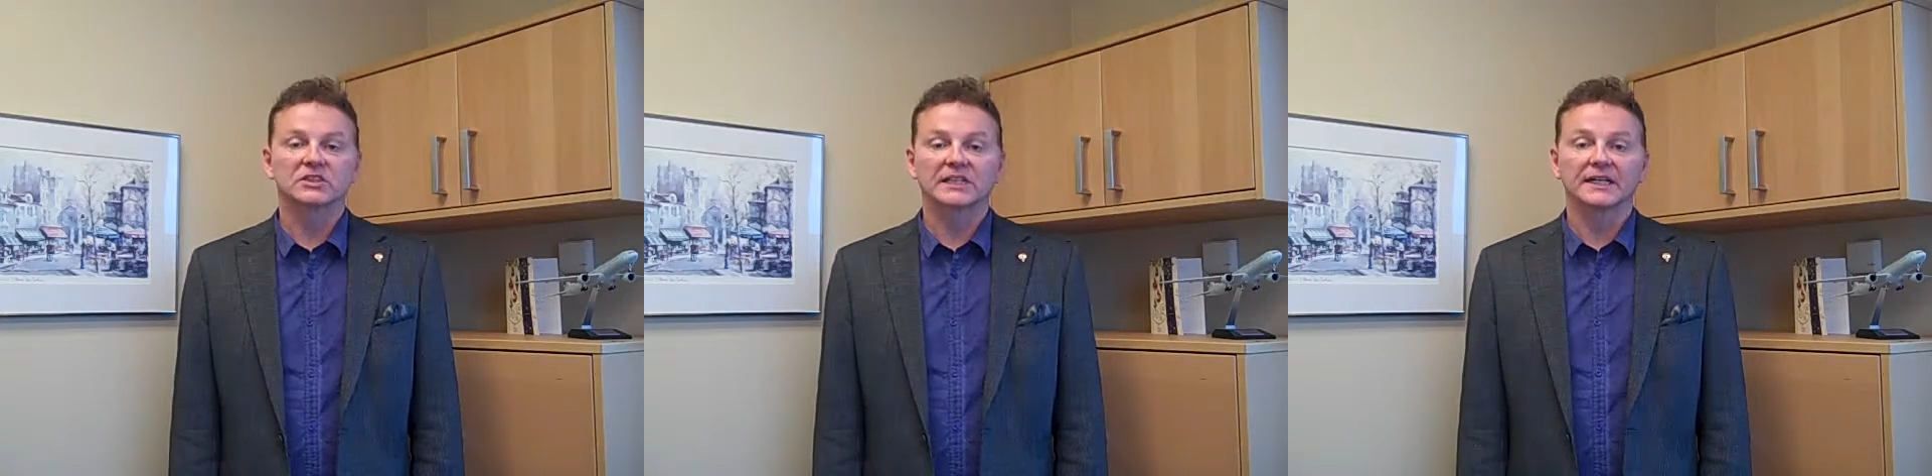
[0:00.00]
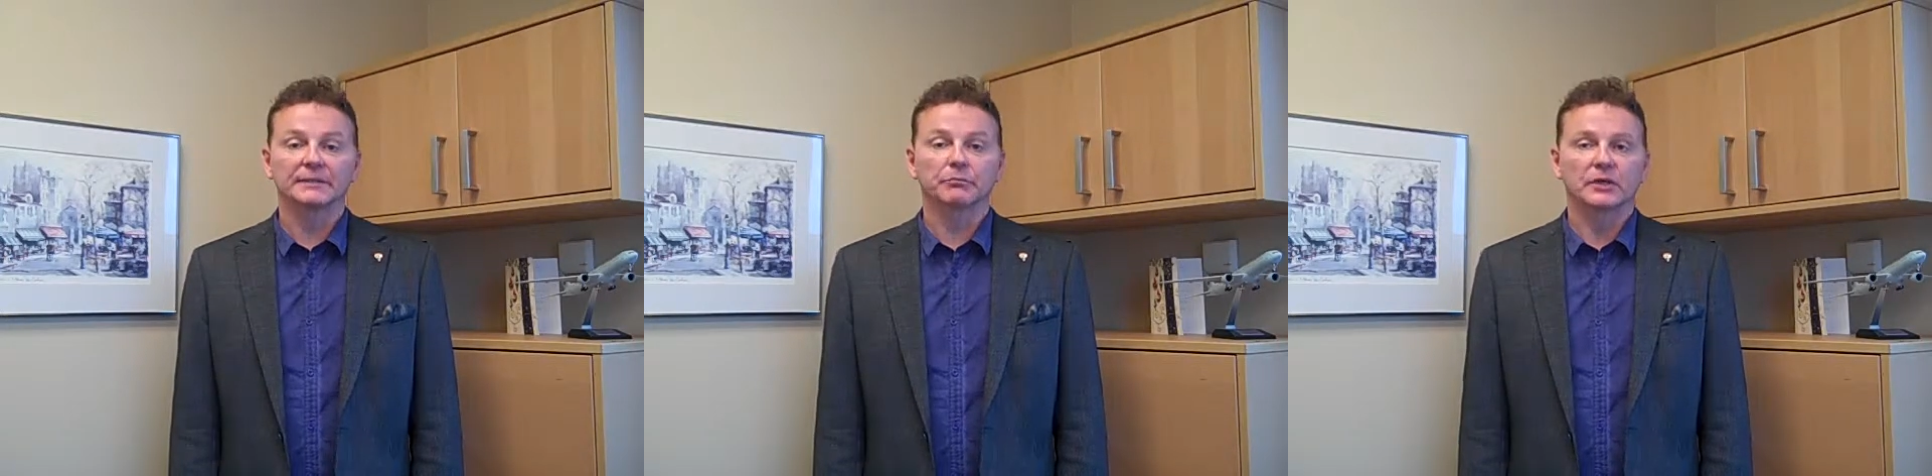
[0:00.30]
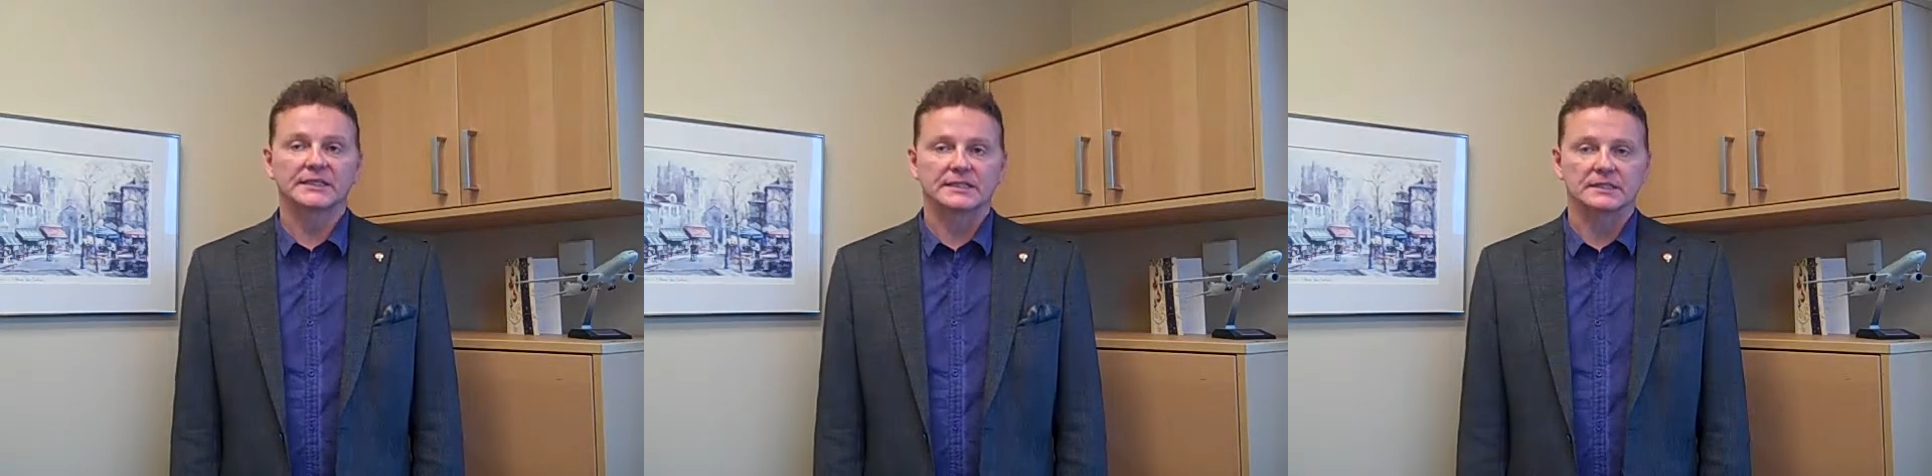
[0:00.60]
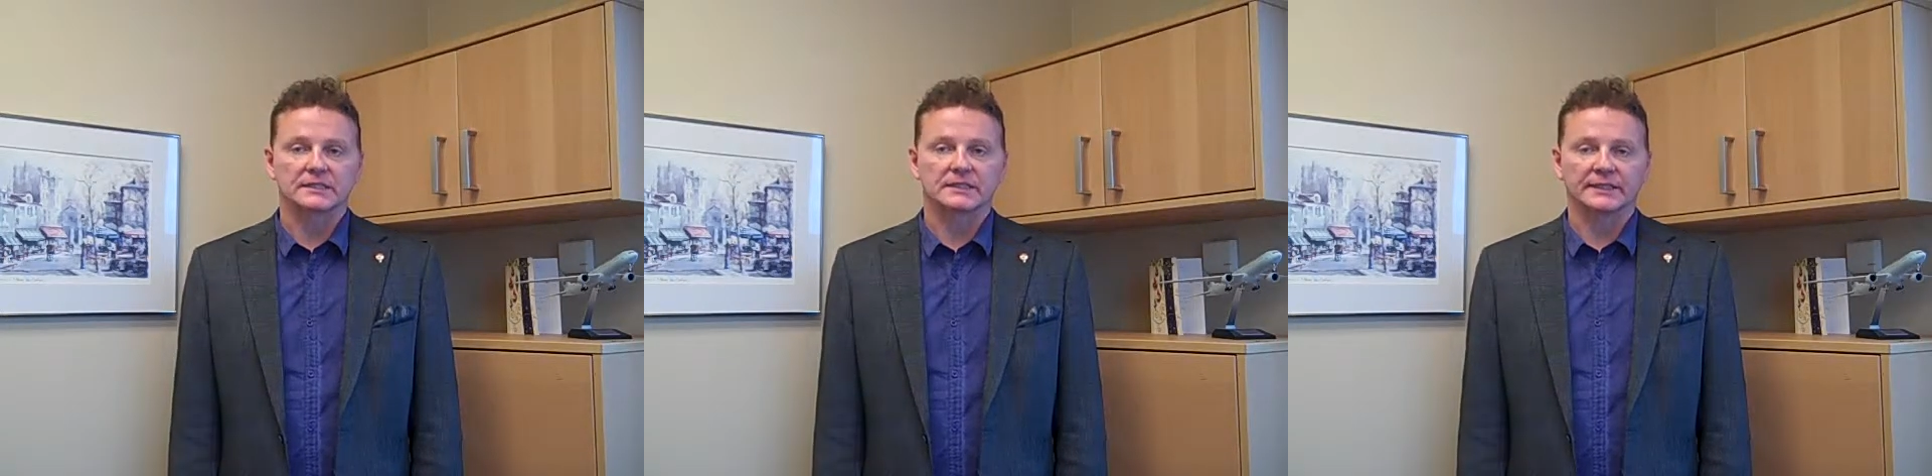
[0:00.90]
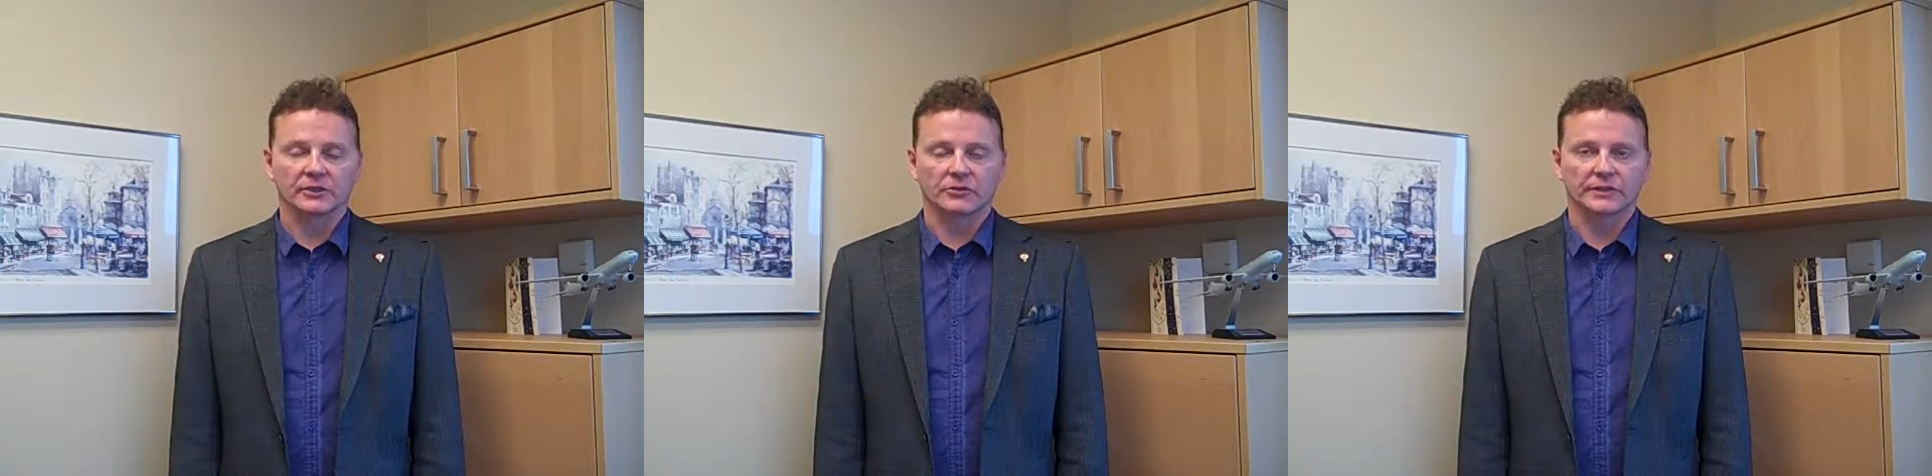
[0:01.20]
selling prices
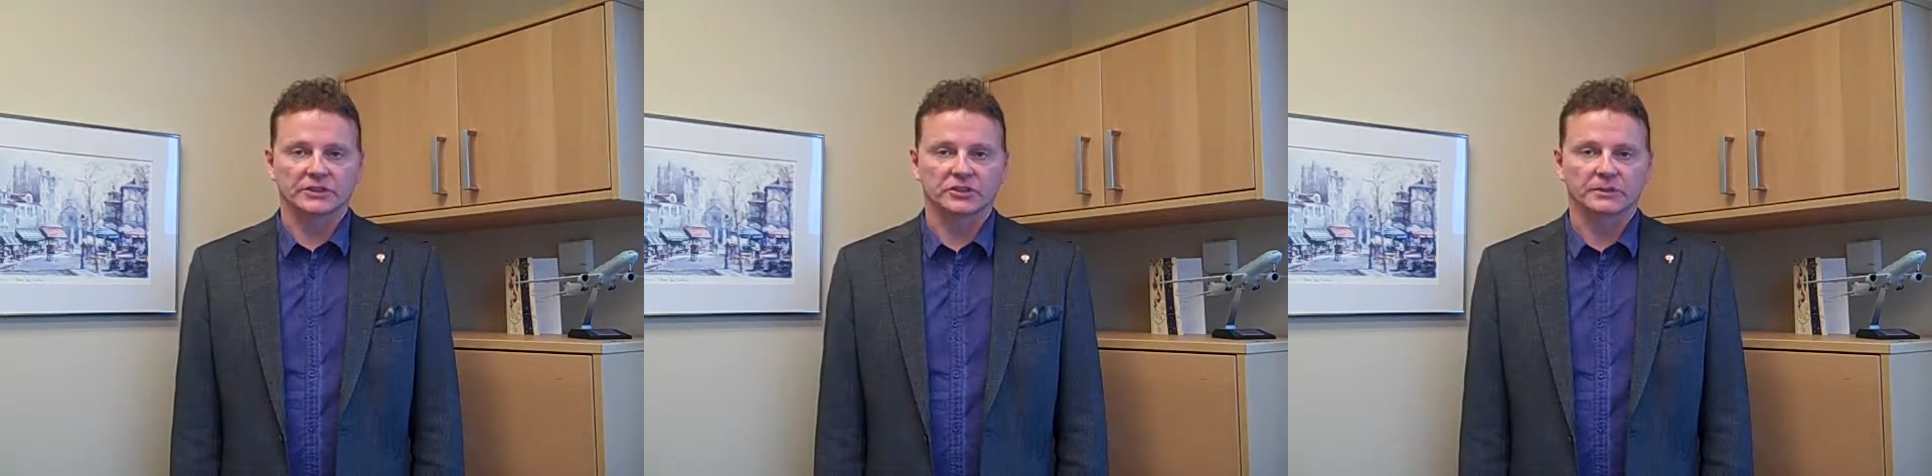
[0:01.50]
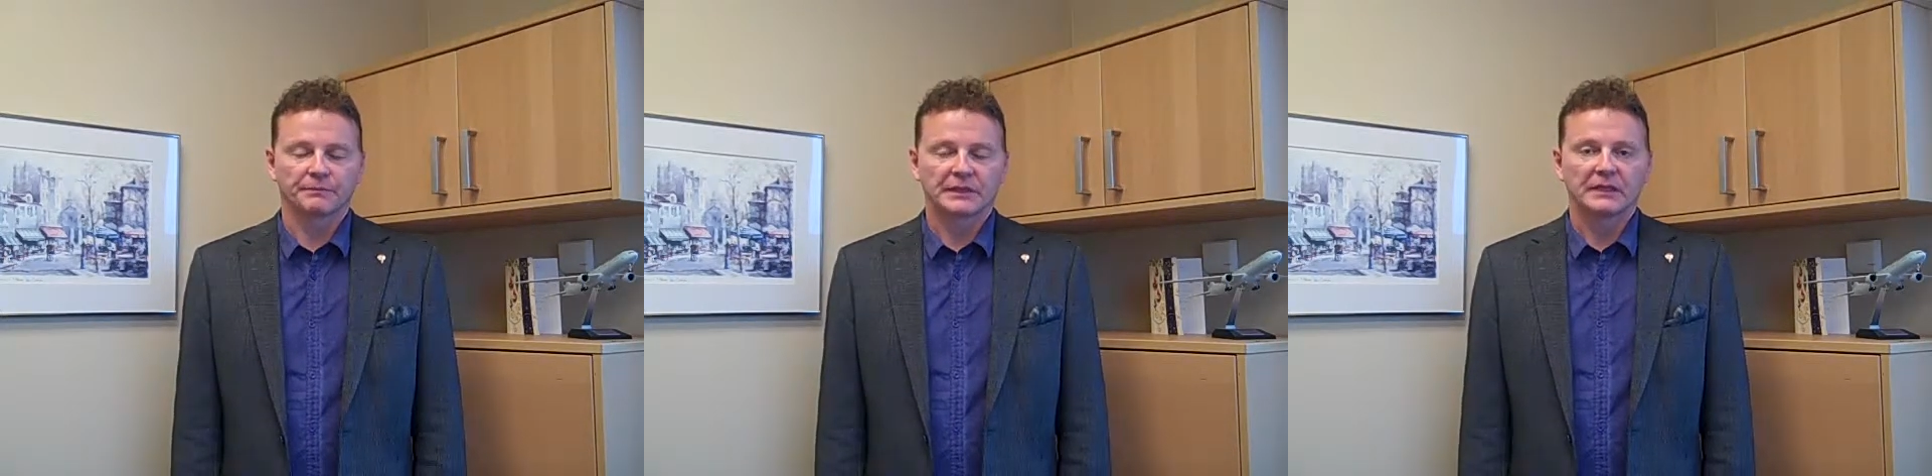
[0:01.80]
increased.